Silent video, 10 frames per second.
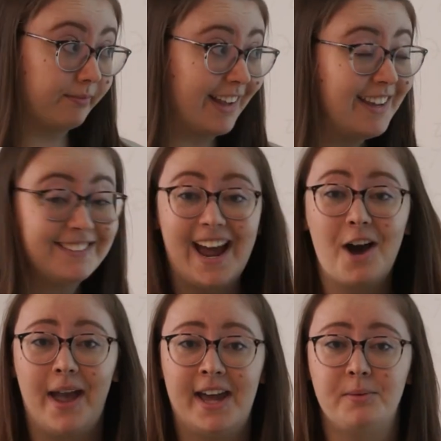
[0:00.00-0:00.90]
as to
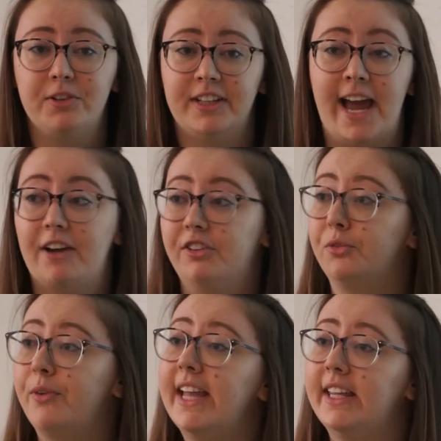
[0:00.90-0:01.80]
how animals can actually
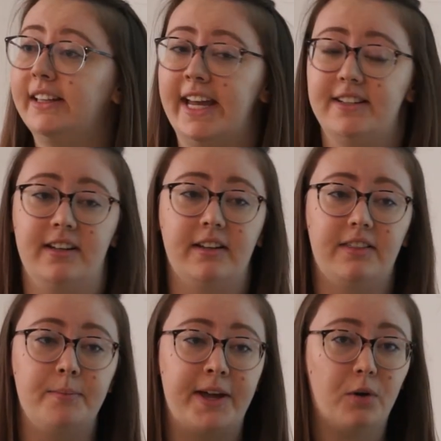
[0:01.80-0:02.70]
regulate
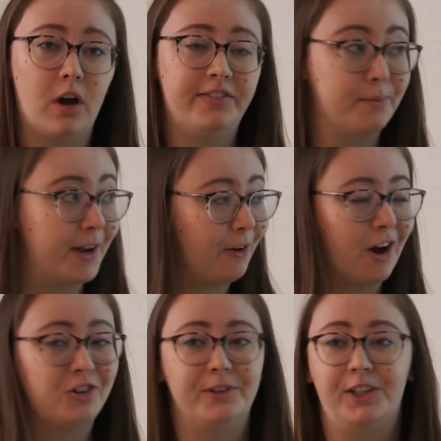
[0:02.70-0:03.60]
their
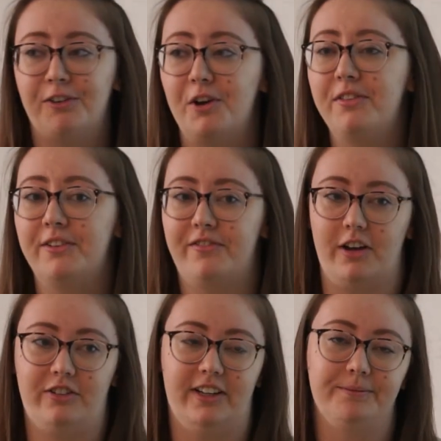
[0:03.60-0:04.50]
mitochondrial growth and
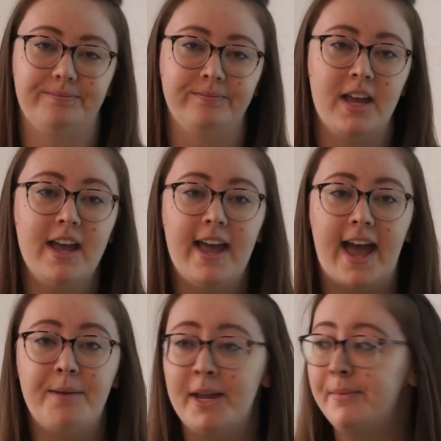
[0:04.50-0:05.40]
function,
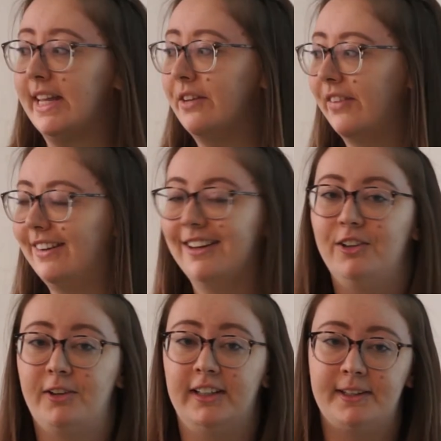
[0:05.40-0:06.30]
and maybe even
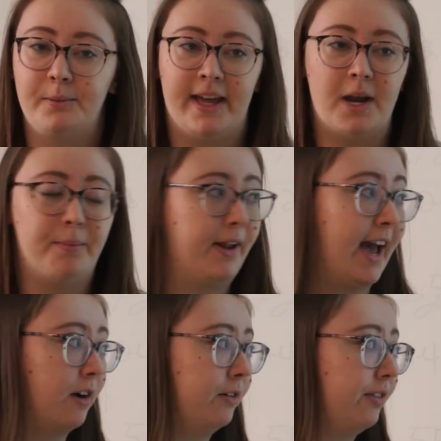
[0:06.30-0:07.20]
learn a little bit about
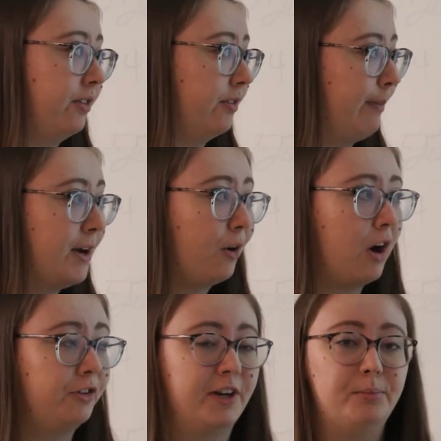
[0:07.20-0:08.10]
how
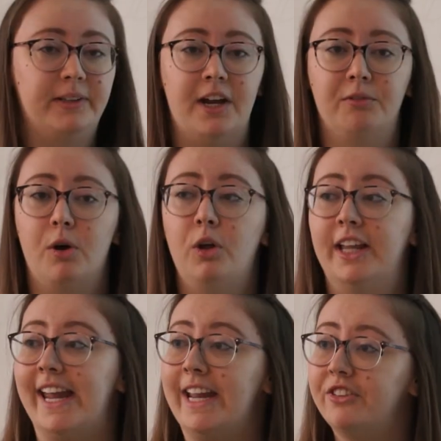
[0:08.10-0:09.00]
mitochondria play a role
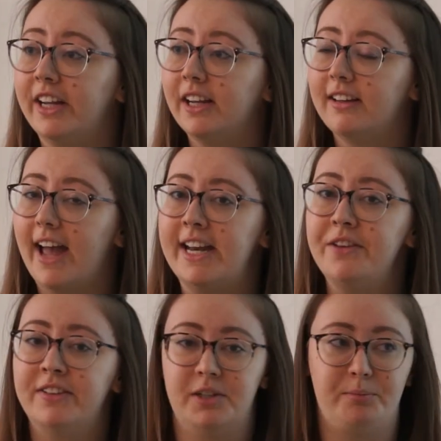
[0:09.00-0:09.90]
in aging and
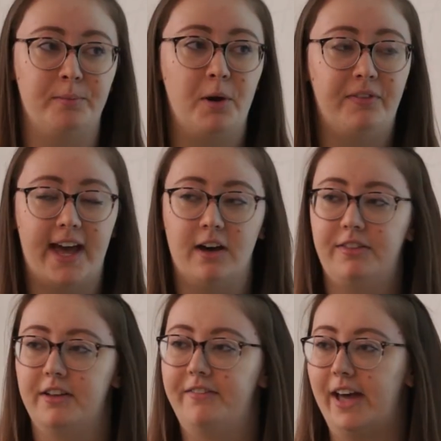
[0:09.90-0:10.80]
even to promote the
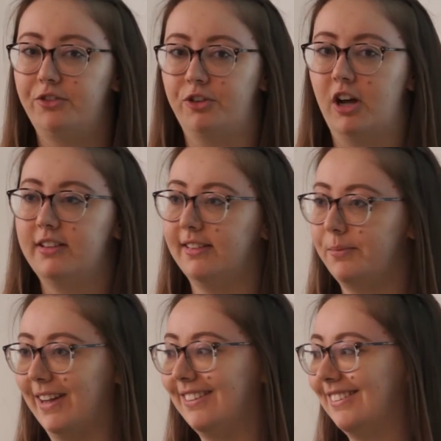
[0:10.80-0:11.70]
health of astronauts in
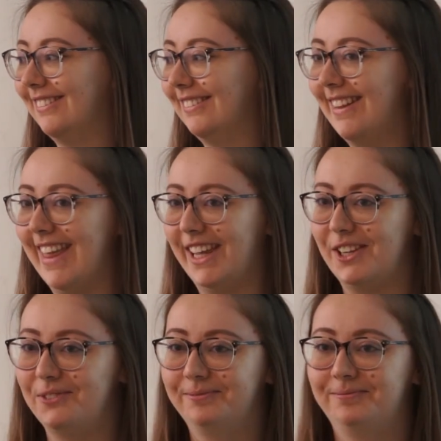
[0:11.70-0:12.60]
space. Thank you.